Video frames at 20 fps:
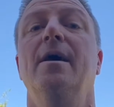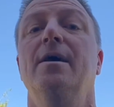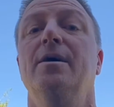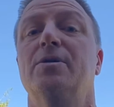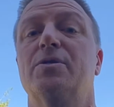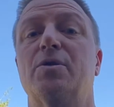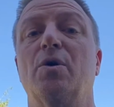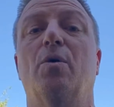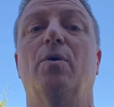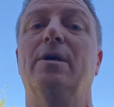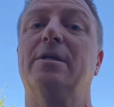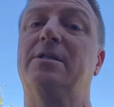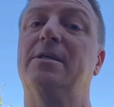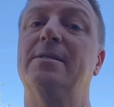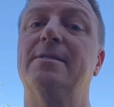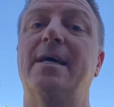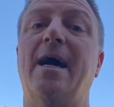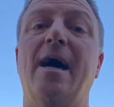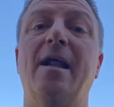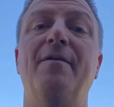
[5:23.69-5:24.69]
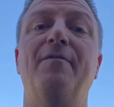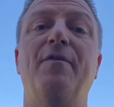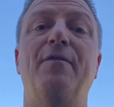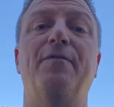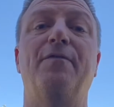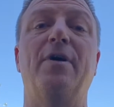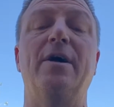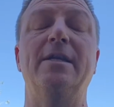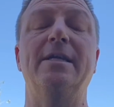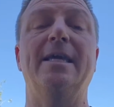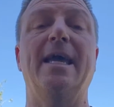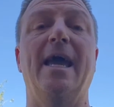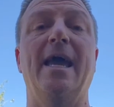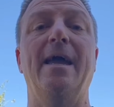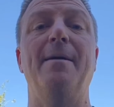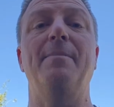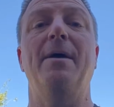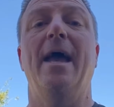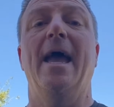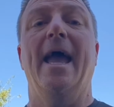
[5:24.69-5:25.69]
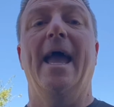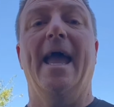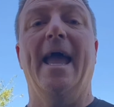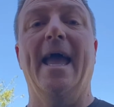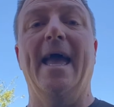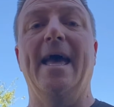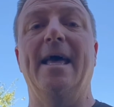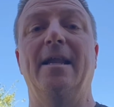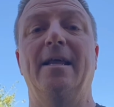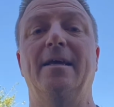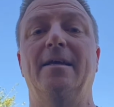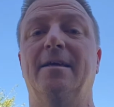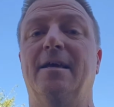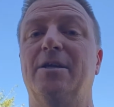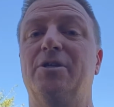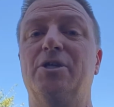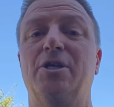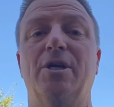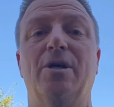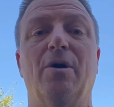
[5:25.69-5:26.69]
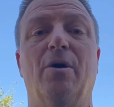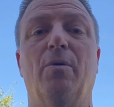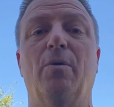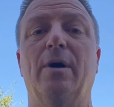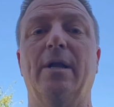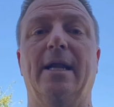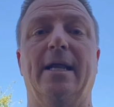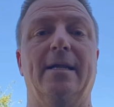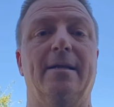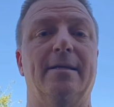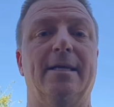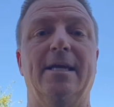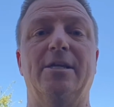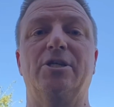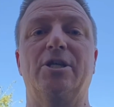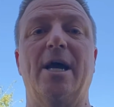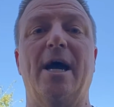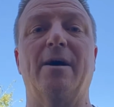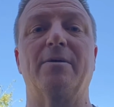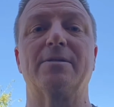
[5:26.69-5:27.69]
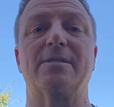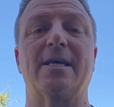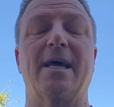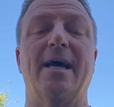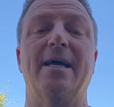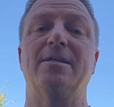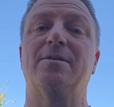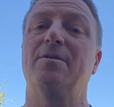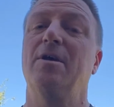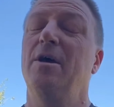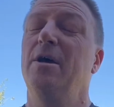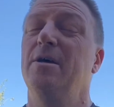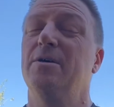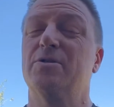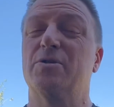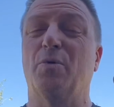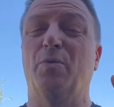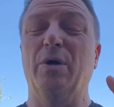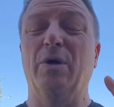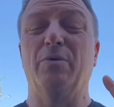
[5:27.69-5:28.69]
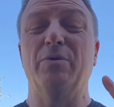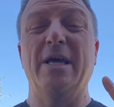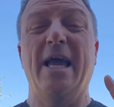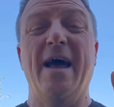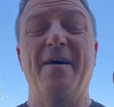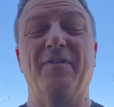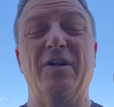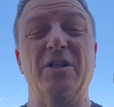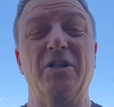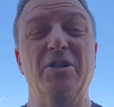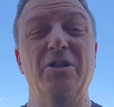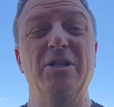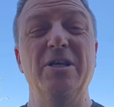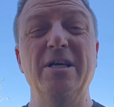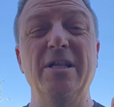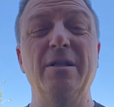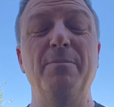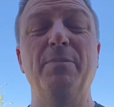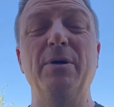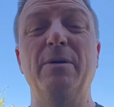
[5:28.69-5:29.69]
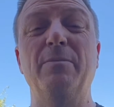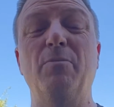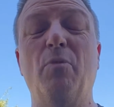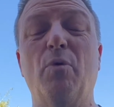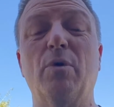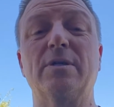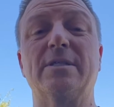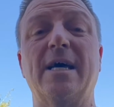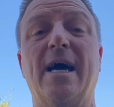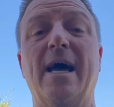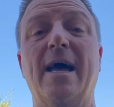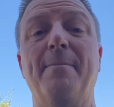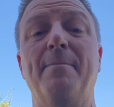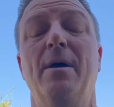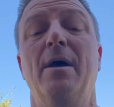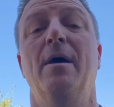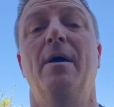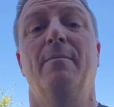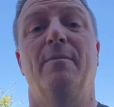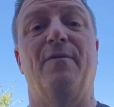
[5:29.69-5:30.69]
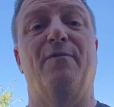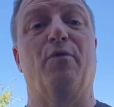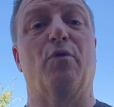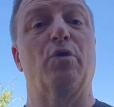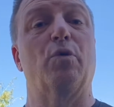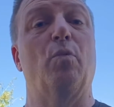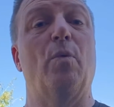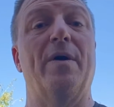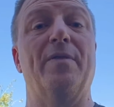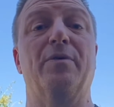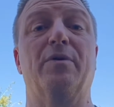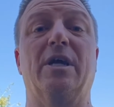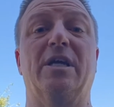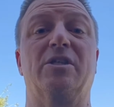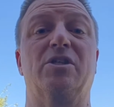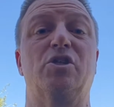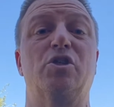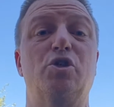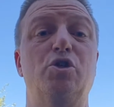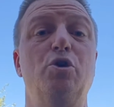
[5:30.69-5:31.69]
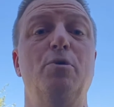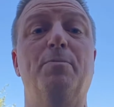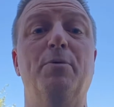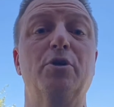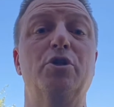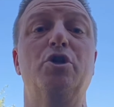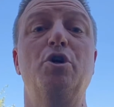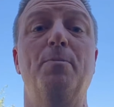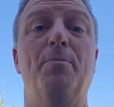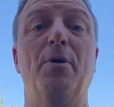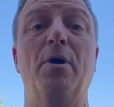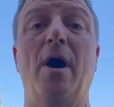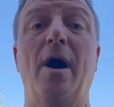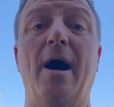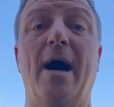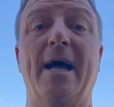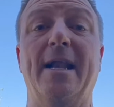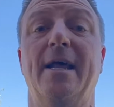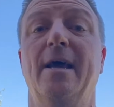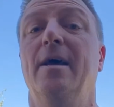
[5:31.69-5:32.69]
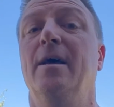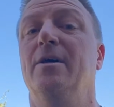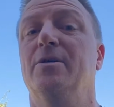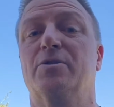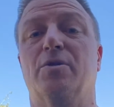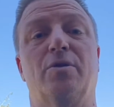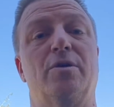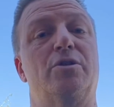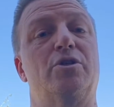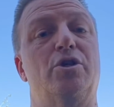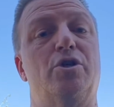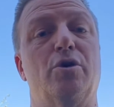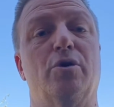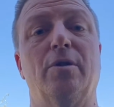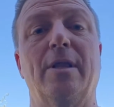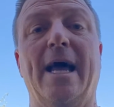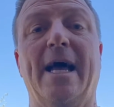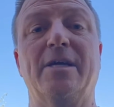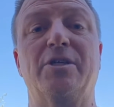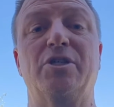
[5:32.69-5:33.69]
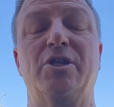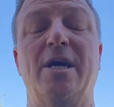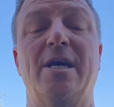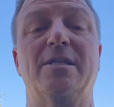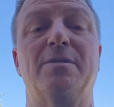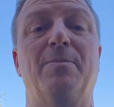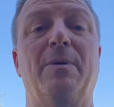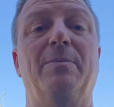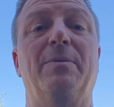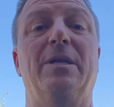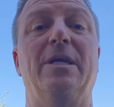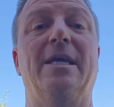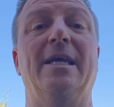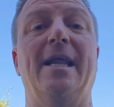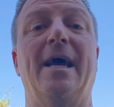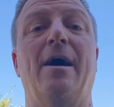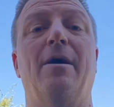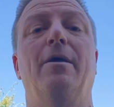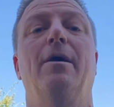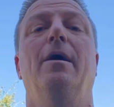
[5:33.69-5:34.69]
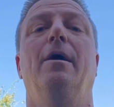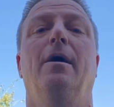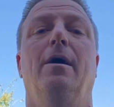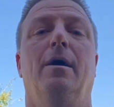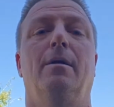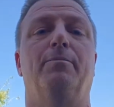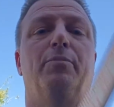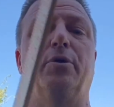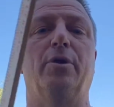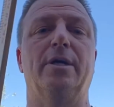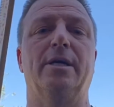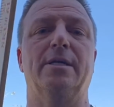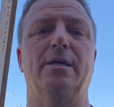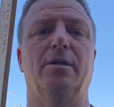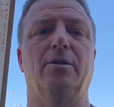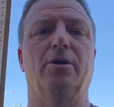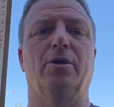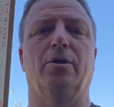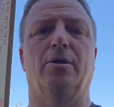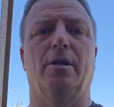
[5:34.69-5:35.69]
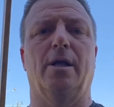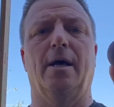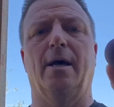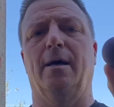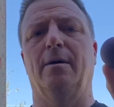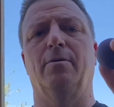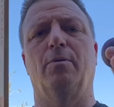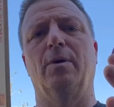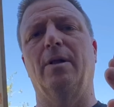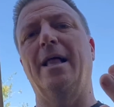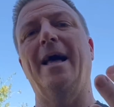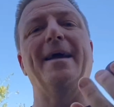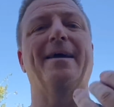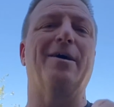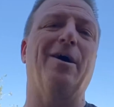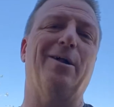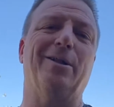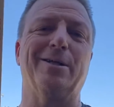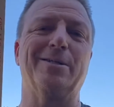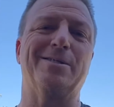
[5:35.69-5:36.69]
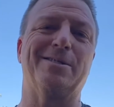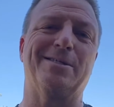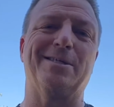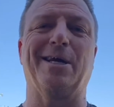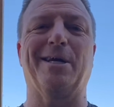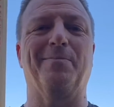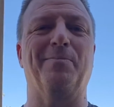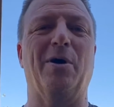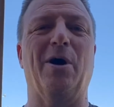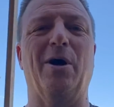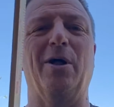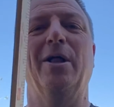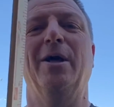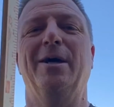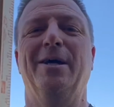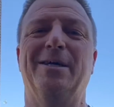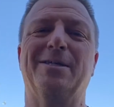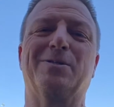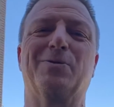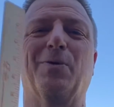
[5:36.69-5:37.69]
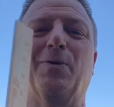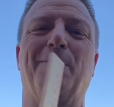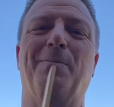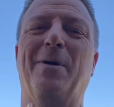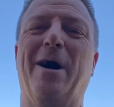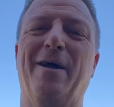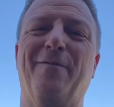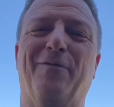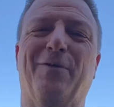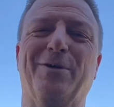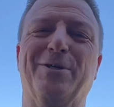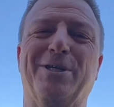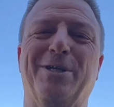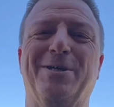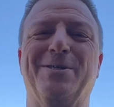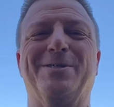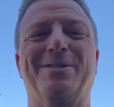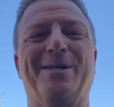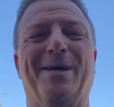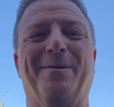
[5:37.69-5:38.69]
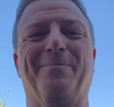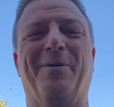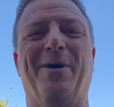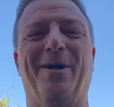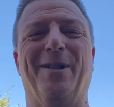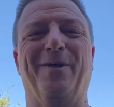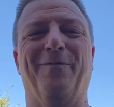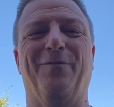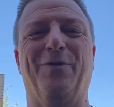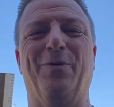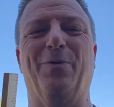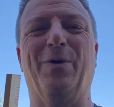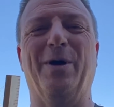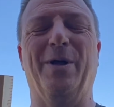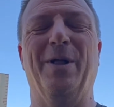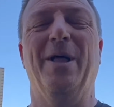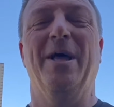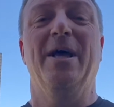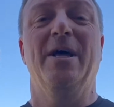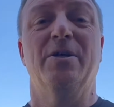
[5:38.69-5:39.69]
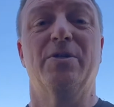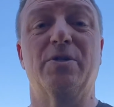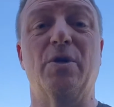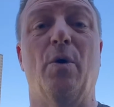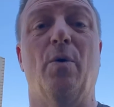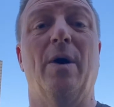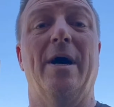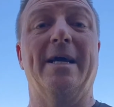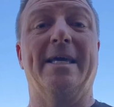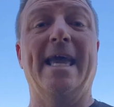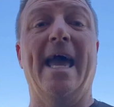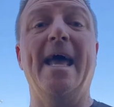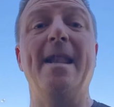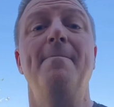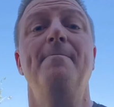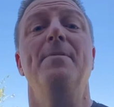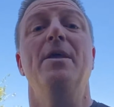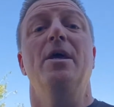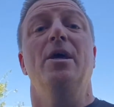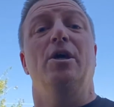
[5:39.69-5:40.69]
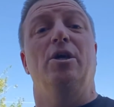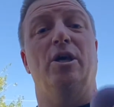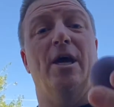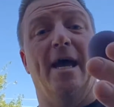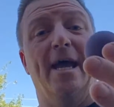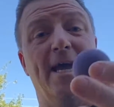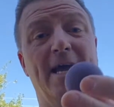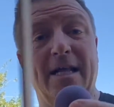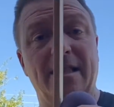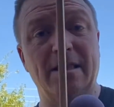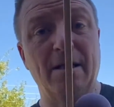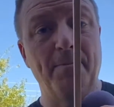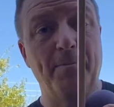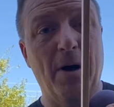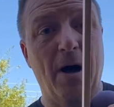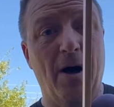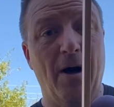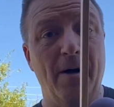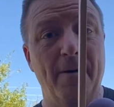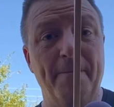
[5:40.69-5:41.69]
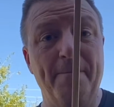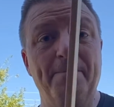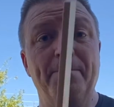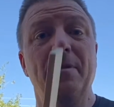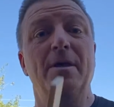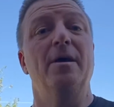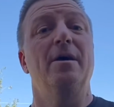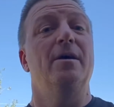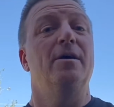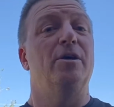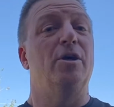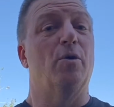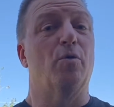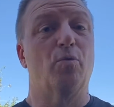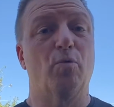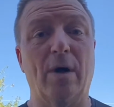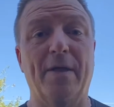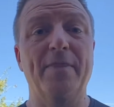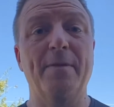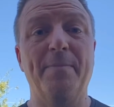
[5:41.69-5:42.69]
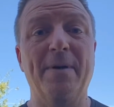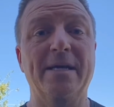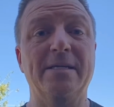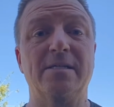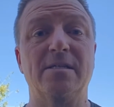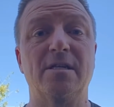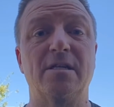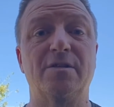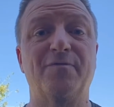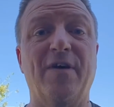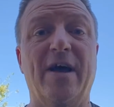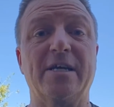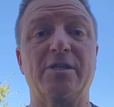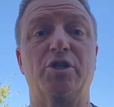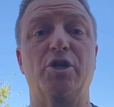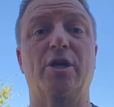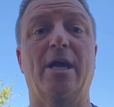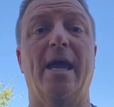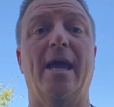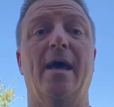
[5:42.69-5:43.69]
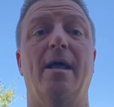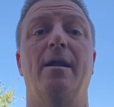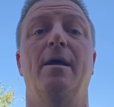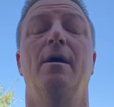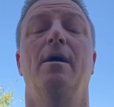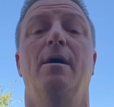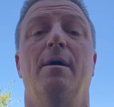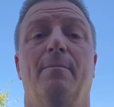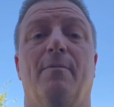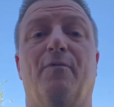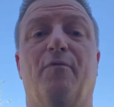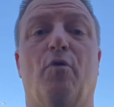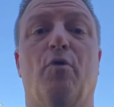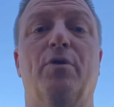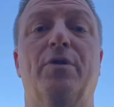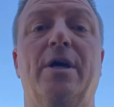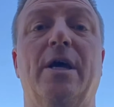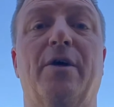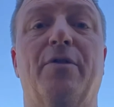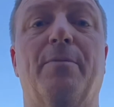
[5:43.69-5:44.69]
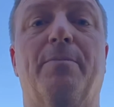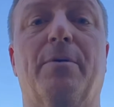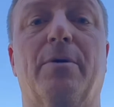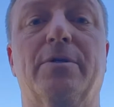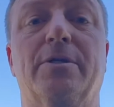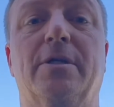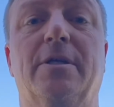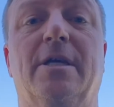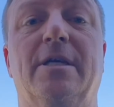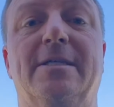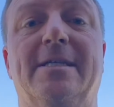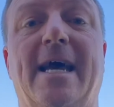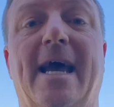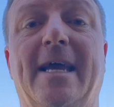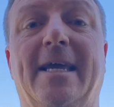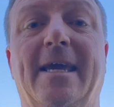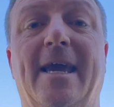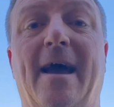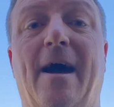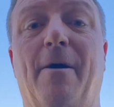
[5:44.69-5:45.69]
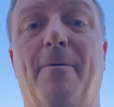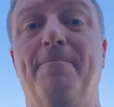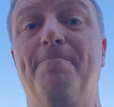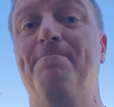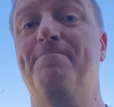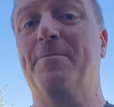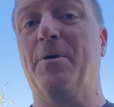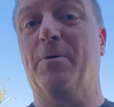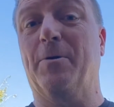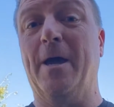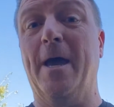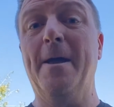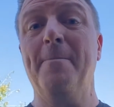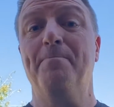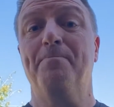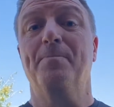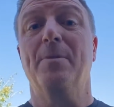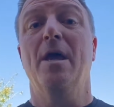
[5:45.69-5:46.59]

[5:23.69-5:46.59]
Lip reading: So it's just kind of a fun game, and it gets you going and gets you outside. So we only have a little bit more time before the weather gets super, super hot. So this is your last chance maybe to get out and play a little, well, I call it stickball. It's sort of my version of stickball, if you will. So again, you hit the ball, you run the bases as fast as you can before the other person can tag you out, okay?